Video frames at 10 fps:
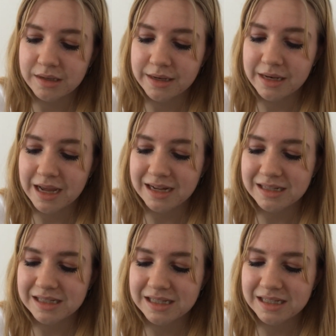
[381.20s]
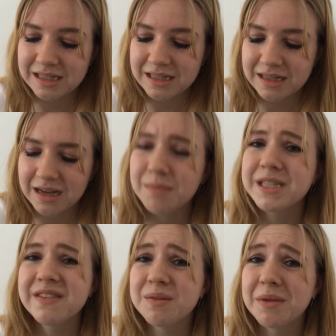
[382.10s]
Next, I'm
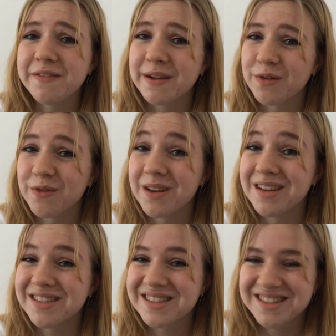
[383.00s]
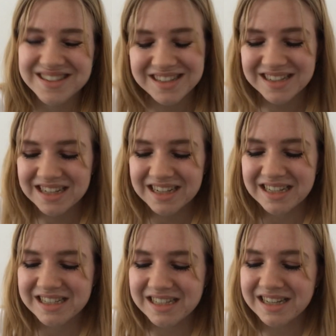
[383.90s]
saving my favorite for last.
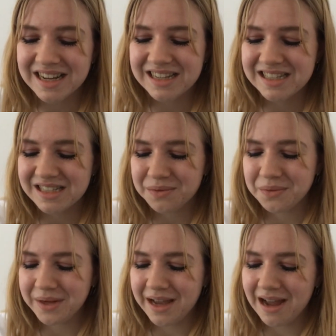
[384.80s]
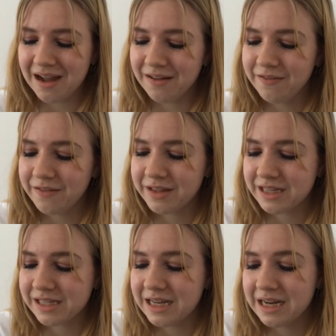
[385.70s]
So next we have
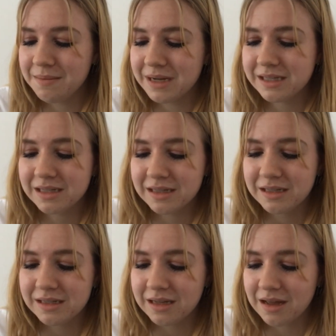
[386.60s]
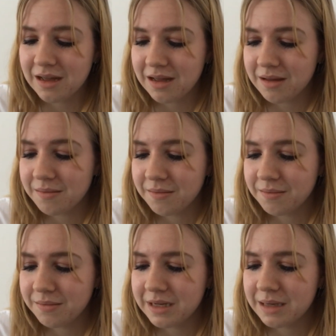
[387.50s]
this Ilamascus,
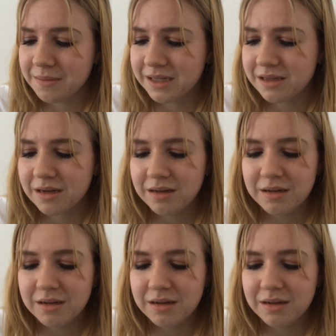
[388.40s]
Illamasqua.